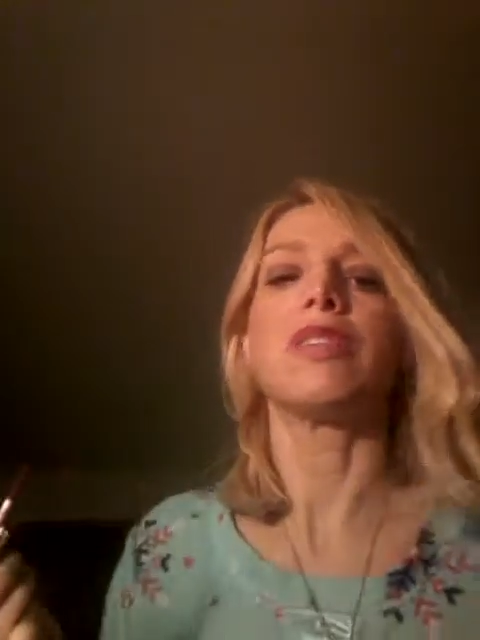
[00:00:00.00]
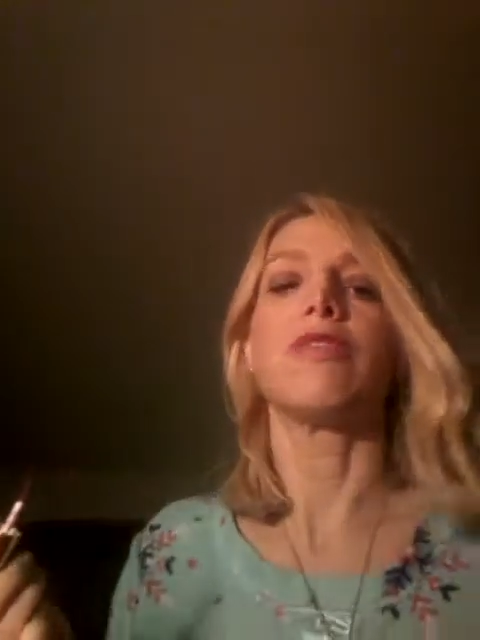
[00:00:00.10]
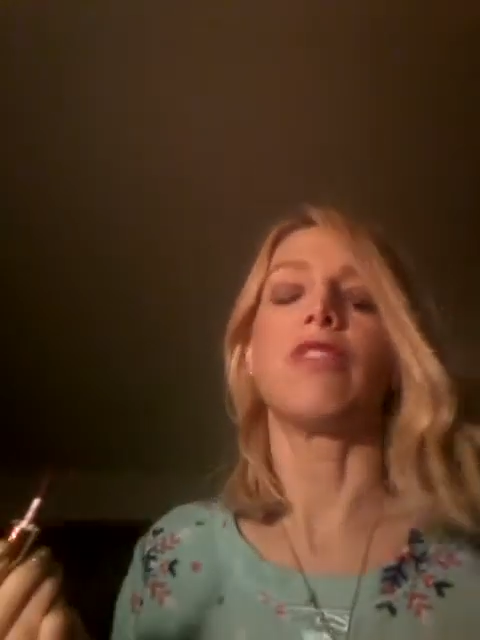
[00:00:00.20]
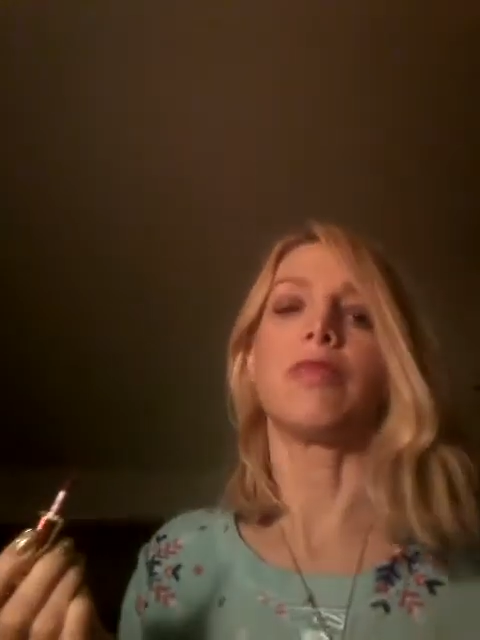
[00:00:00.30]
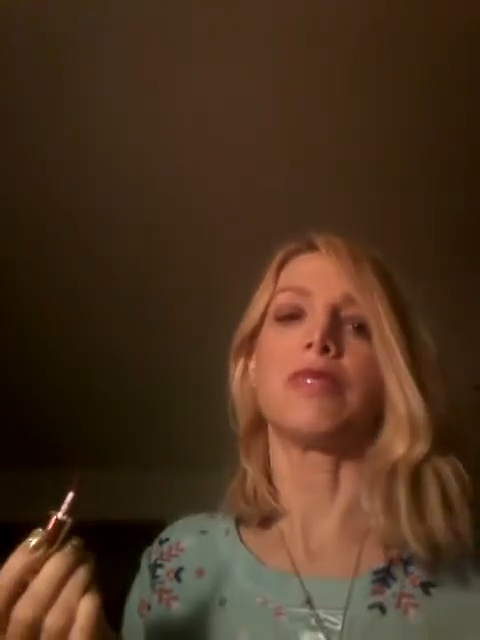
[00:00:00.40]
to
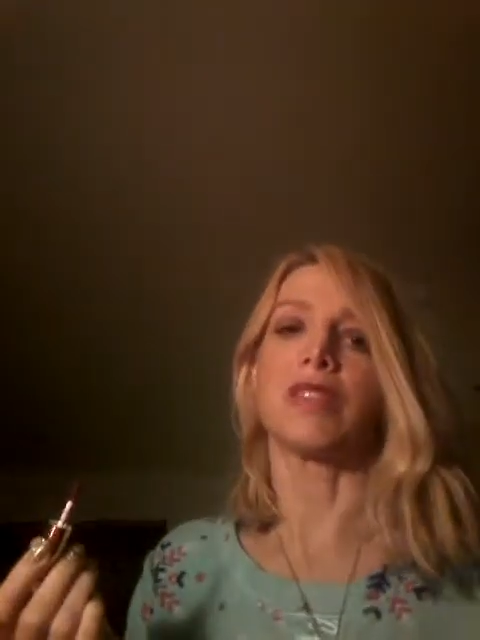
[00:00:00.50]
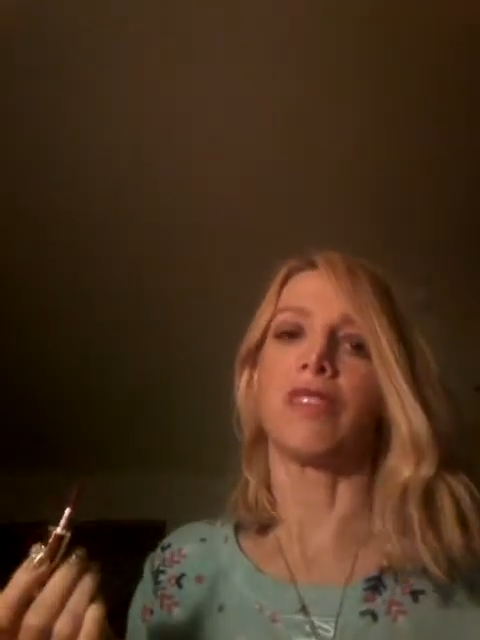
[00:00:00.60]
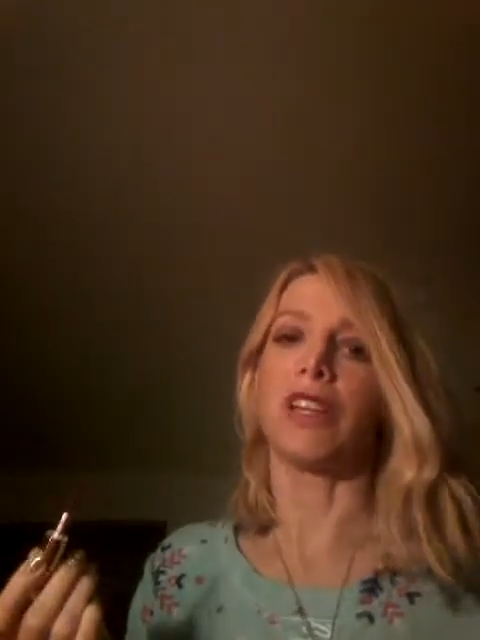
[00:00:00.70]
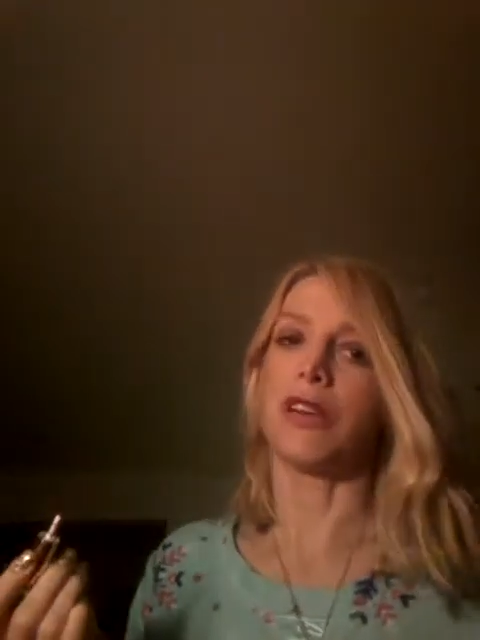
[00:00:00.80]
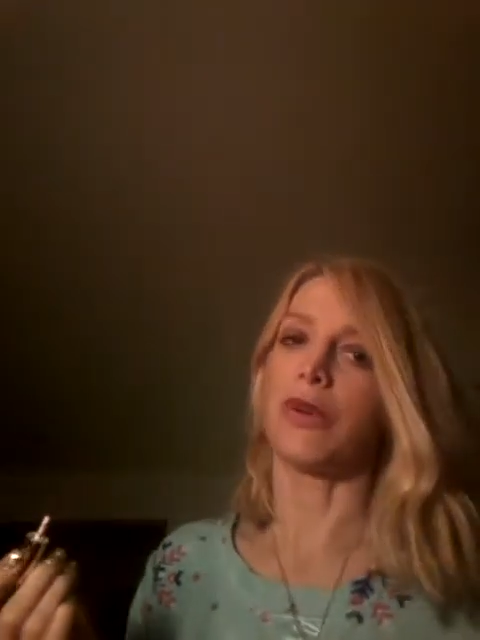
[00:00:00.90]
film this
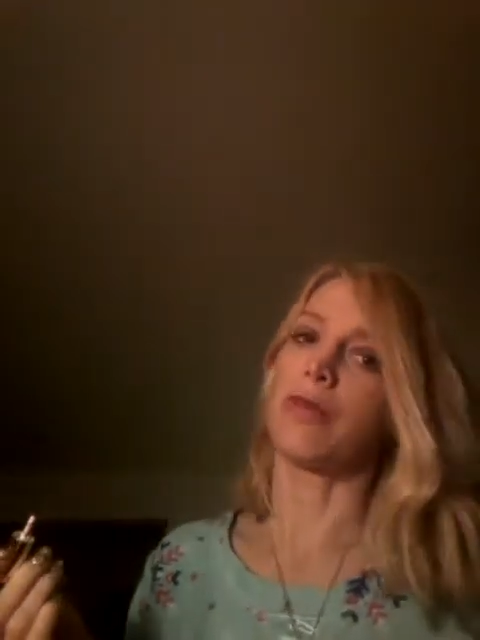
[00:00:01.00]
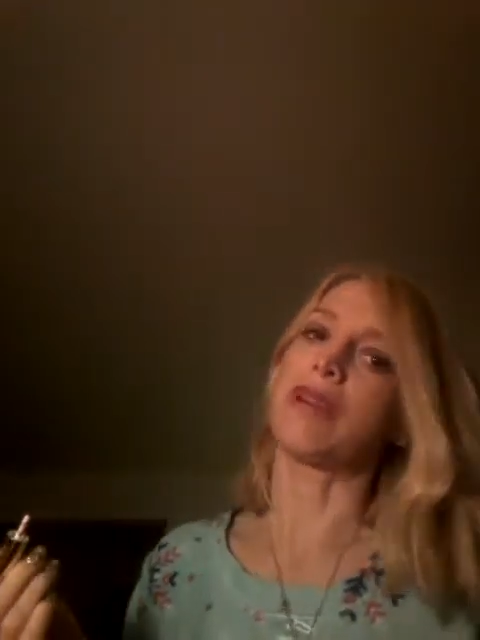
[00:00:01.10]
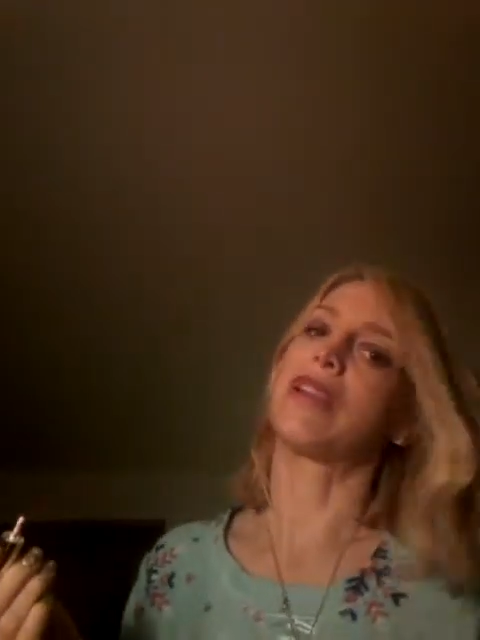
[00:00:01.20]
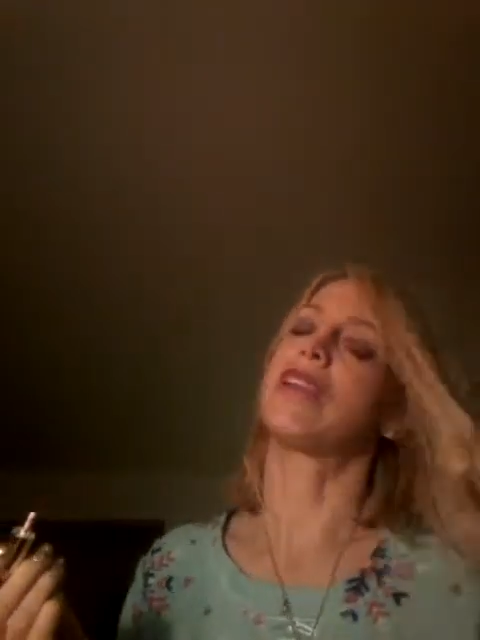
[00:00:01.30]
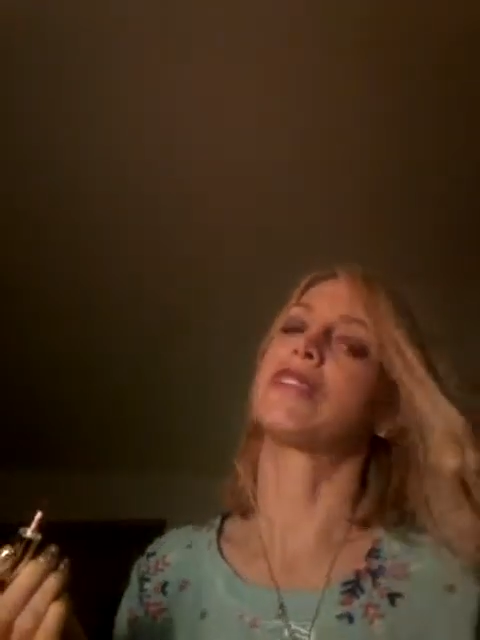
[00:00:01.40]
video while
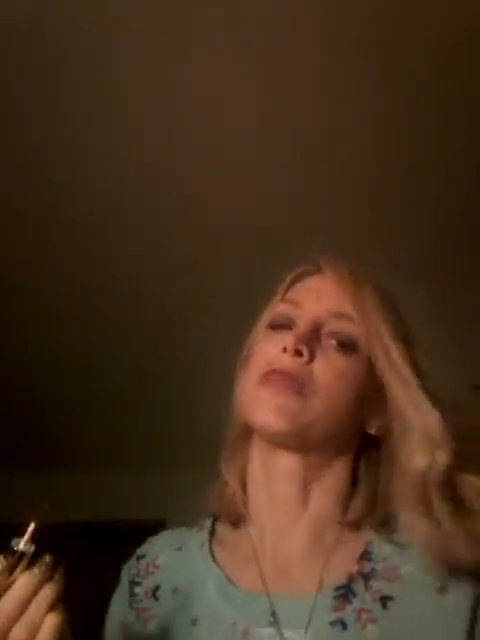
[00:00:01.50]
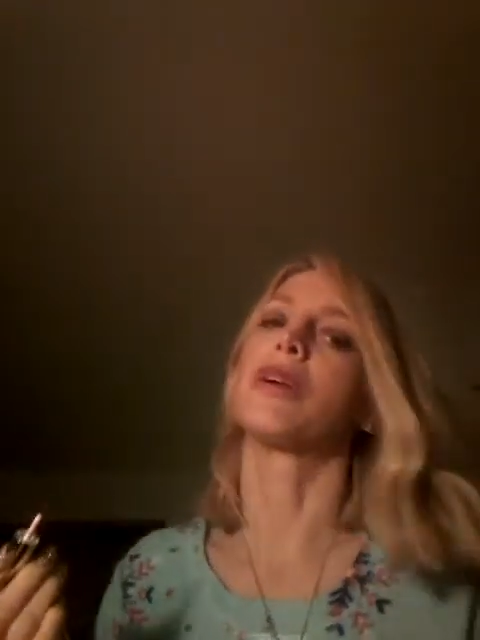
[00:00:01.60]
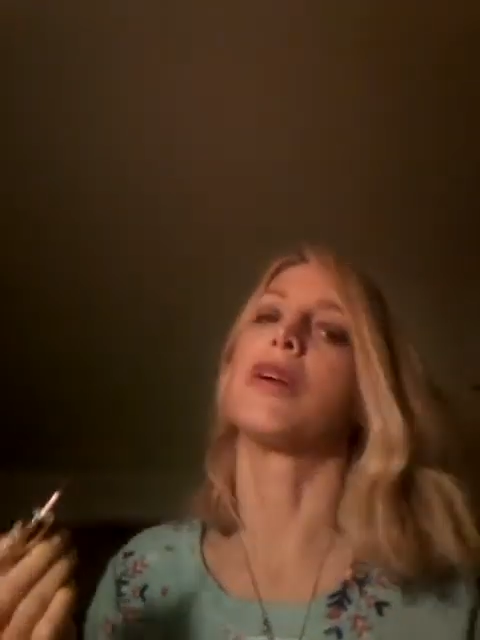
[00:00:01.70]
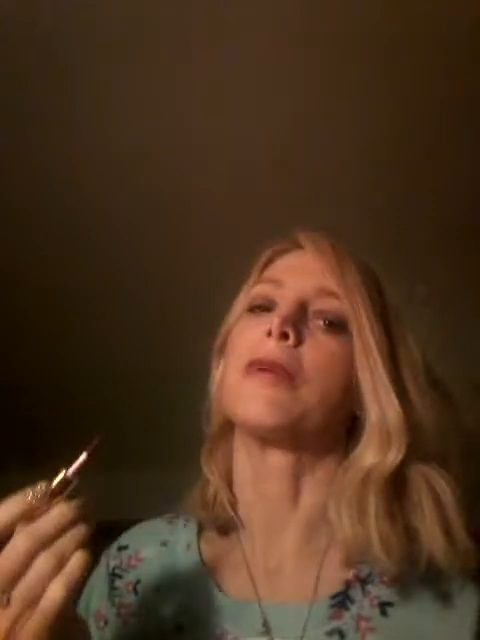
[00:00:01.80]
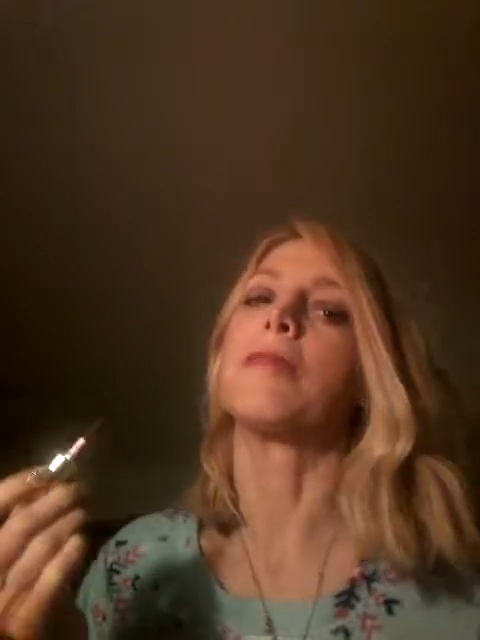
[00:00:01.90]
my kids were
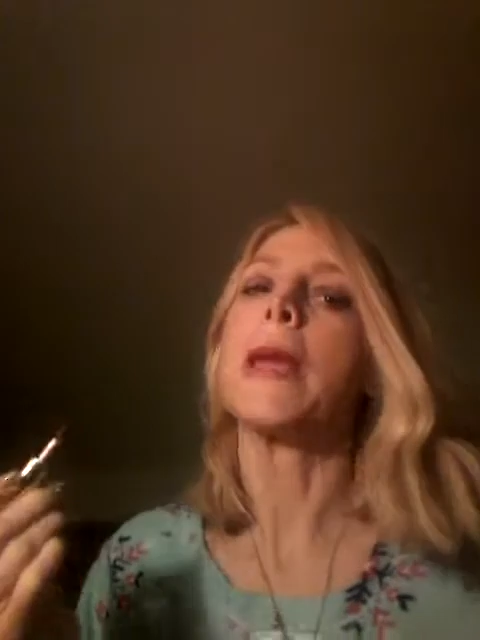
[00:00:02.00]
gone.